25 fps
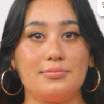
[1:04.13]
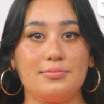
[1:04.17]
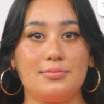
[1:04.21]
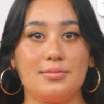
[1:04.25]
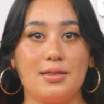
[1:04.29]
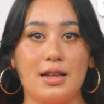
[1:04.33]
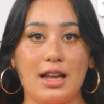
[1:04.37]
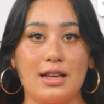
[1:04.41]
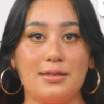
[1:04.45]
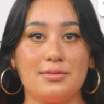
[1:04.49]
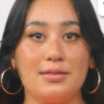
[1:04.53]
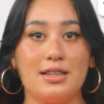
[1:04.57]

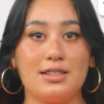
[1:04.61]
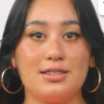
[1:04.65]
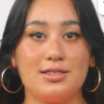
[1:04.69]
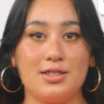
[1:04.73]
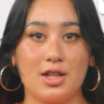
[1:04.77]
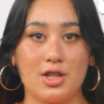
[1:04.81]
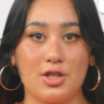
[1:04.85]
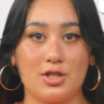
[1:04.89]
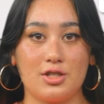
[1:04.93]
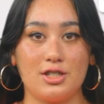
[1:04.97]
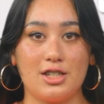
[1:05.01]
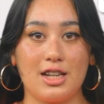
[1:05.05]
Babies
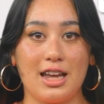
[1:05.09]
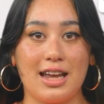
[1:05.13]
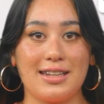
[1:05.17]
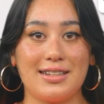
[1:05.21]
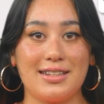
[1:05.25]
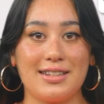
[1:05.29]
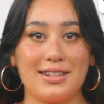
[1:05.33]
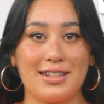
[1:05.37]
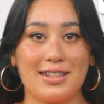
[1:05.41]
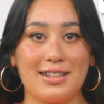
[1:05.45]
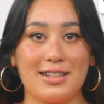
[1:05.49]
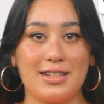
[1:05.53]
are
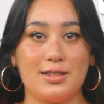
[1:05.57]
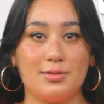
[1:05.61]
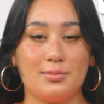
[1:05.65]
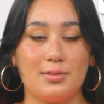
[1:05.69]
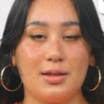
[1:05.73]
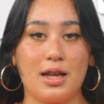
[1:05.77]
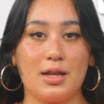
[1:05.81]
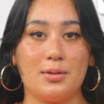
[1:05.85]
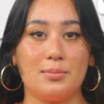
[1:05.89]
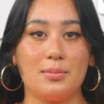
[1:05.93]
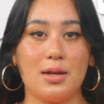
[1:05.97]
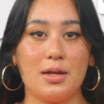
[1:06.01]
attracted to this
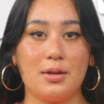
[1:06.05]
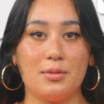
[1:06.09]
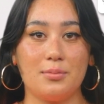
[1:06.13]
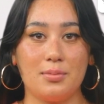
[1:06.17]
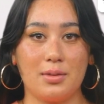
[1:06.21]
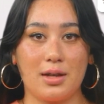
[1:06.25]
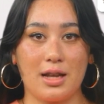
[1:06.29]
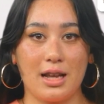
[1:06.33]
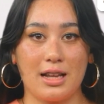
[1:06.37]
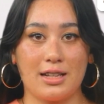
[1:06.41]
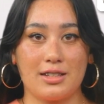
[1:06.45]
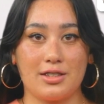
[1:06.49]
playpen
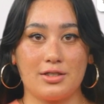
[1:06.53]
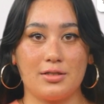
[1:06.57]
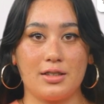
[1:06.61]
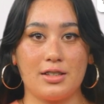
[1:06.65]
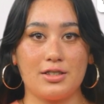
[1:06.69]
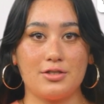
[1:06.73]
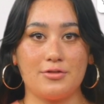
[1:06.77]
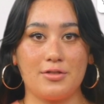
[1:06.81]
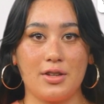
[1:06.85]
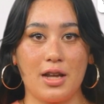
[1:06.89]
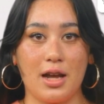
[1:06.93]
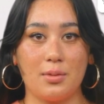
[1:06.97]
because of
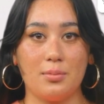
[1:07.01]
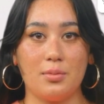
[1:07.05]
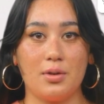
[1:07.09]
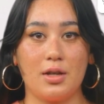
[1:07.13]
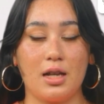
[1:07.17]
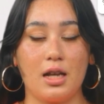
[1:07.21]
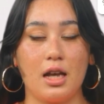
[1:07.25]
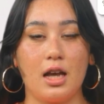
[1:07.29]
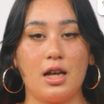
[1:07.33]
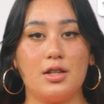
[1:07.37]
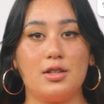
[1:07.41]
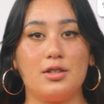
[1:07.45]
its
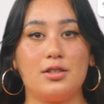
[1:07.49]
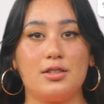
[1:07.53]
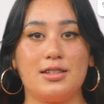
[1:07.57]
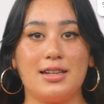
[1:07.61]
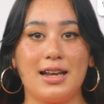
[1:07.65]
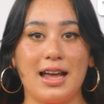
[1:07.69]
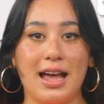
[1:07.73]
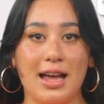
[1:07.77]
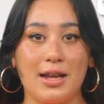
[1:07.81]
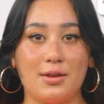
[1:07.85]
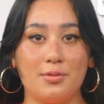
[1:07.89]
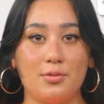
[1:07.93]
vibrant colors
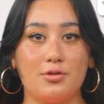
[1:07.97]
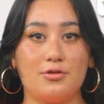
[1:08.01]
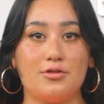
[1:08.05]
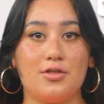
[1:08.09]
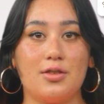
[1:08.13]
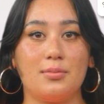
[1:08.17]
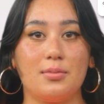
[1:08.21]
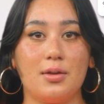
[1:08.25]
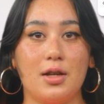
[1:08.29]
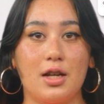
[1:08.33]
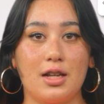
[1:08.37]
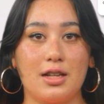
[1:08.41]
and
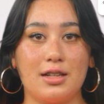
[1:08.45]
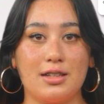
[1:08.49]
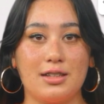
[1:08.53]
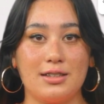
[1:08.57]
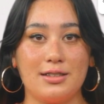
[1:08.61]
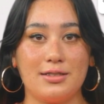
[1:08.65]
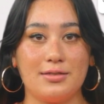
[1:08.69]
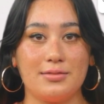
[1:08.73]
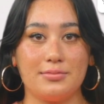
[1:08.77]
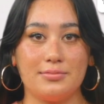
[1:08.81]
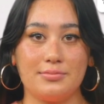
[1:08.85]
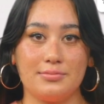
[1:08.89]
moving
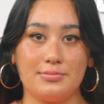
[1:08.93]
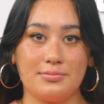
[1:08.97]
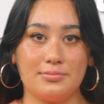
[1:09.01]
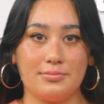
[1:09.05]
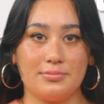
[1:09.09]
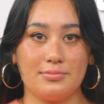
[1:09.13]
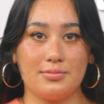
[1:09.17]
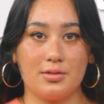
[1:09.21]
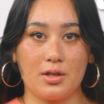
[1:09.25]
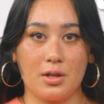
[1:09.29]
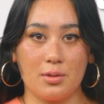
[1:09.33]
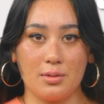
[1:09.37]
parts.
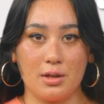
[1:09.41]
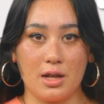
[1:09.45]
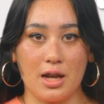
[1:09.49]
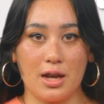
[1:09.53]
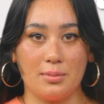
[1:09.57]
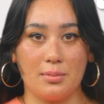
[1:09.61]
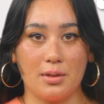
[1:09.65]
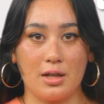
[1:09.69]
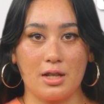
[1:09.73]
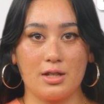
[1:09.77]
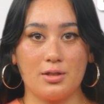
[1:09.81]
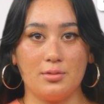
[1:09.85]
The
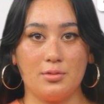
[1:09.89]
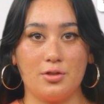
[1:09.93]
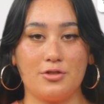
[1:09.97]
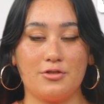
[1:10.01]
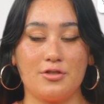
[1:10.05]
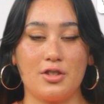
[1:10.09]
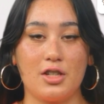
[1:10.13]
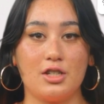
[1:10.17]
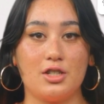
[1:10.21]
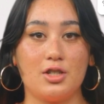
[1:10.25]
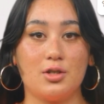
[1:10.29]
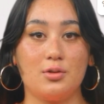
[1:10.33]
playpen is
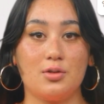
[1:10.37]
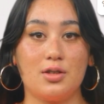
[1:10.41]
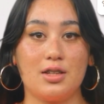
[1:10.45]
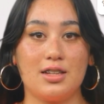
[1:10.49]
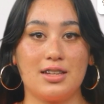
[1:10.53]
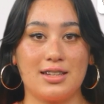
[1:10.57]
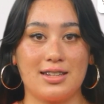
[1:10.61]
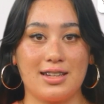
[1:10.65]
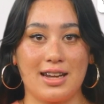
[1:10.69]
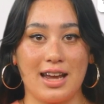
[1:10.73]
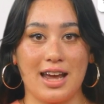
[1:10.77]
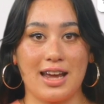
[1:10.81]
professionally
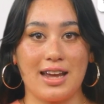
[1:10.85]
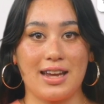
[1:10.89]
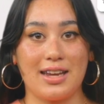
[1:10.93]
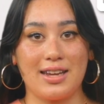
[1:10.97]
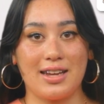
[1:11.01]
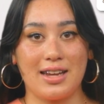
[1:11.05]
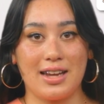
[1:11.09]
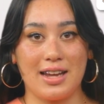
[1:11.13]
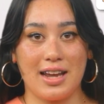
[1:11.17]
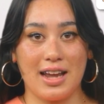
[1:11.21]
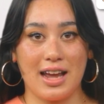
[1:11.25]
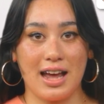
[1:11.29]

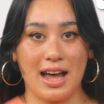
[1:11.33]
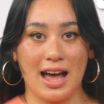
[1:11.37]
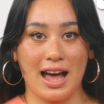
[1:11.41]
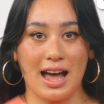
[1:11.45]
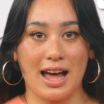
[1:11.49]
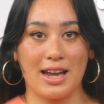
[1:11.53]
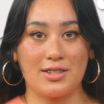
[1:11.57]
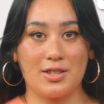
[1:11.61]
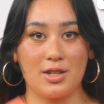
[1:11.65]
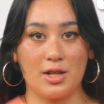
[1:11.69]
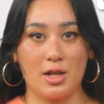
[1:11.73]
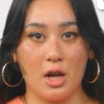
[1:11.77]
designed,
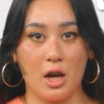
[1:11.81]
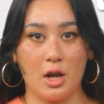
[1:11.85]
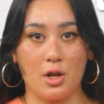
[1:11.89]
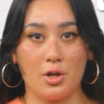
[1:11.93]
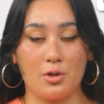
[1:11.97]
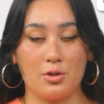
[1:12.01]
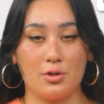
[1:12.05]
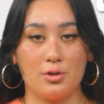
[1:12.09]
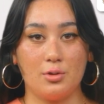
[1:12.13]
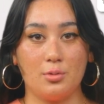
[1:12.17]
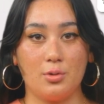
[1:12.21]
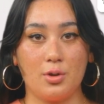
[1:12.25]
and the
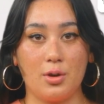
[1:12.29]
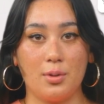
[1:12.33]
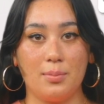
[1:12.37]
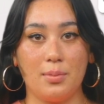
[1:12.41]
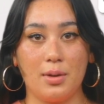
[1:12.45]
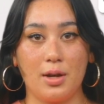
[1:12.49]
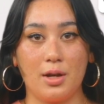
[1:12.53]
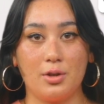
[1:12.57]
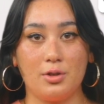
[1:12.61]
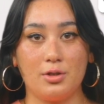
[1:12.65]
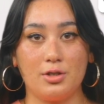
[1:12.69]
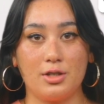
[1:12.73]
colors will
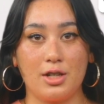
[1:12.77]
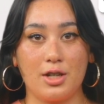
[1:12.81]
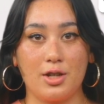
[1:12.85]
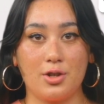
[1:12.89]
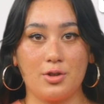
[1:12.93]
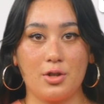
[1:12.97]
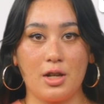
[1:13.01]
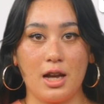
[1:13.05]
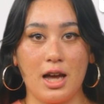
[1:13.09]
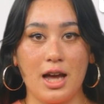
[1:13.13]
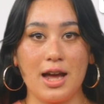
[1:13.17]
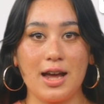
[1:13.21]
appeal to
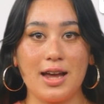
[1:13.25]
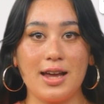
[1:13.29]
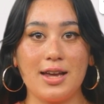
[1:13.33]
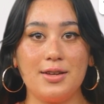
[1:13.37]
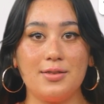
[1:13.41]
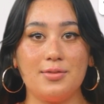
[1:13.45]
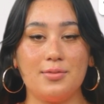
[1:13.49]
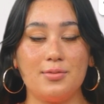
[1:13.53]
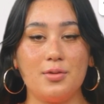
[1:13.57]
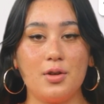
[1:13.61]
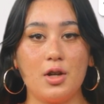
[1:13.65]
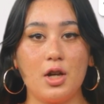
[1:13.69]
your eye
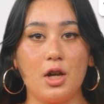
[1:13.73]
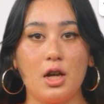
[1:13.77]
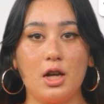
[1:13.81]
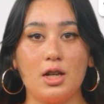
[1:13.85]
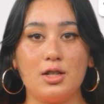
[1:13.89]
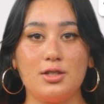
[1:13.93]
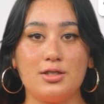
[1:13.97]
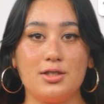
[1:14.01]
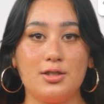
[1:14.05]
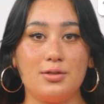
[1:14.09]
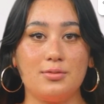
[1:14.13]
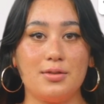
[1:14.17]
while
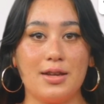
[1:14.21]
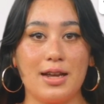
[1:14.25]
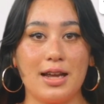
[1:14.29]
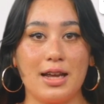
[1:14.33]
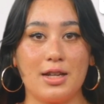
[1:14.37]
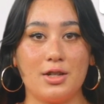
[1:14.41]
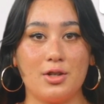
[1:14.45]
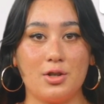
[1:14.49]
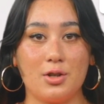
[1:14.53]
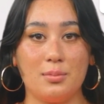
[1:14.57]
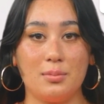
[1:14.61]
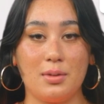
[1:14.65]
also
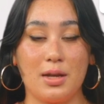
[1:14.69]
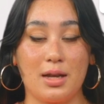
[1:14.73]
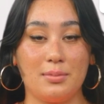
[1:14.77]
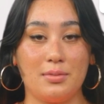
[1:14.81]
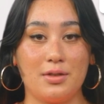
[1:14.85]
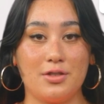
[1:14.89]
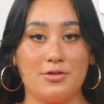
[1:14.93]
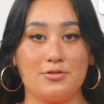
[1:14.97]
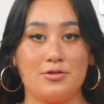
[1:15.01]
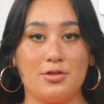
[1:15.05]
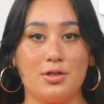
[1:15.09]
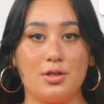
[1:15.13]
making your
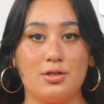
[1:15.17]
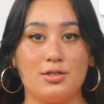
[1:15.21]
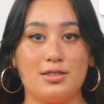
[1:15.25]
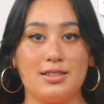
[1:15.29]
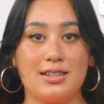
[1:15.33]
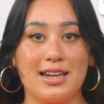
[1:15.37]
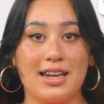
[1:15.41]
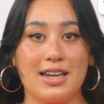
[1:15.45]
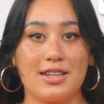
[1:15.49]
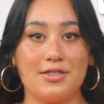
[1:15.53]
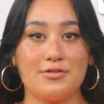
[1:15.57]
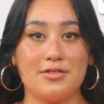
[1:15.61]
baby feel
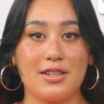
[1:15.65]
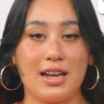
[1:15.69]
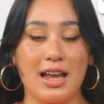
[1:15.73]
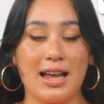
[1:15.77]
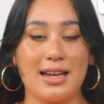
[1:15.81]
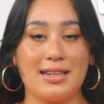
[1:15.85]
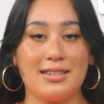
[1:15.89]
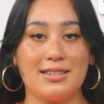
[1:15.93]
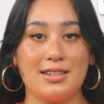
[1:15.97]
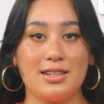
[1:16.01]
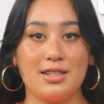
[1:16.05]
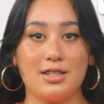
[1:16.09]
safe
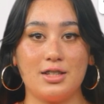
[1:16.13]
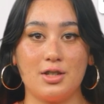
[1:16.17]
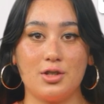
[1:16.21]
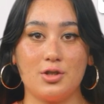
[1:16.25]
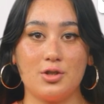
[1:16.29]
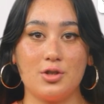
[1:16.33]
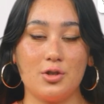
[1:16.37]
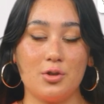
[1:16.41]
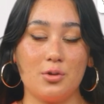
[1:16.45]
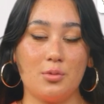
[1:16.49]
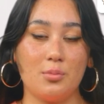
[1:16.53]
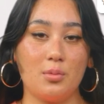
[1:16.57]
and
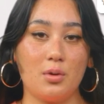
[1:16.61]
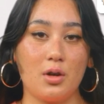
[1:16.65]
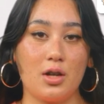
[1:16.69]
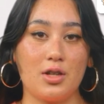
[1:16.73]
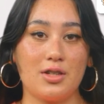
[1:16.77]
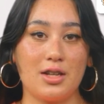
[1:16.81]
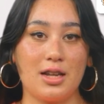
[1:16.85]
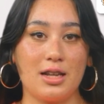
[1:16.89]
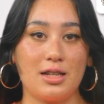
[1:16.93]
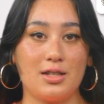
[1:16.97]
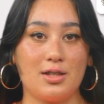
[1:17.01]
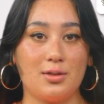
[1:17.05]
secure while
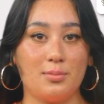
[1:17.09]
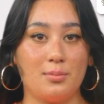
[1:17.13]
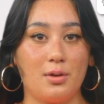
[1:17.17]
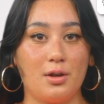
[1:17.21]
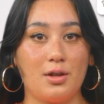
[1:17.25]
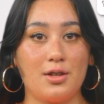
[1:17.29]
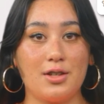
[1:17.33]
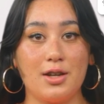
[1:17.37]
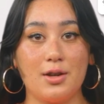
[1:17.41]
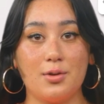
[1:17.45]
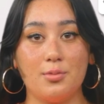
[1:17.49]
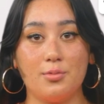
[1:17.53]
they
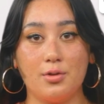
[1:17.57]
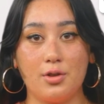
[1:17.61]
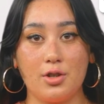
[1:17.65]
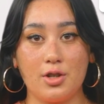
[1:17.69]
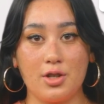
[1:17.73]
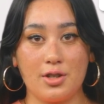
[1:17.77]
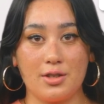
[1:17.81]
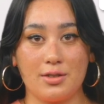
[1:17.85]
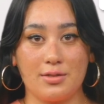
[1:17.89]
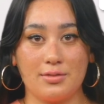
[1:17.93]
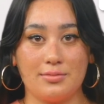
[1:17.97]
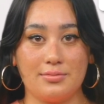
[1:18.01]
explore their
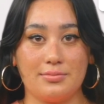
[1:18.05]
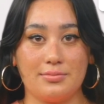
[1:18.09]
world.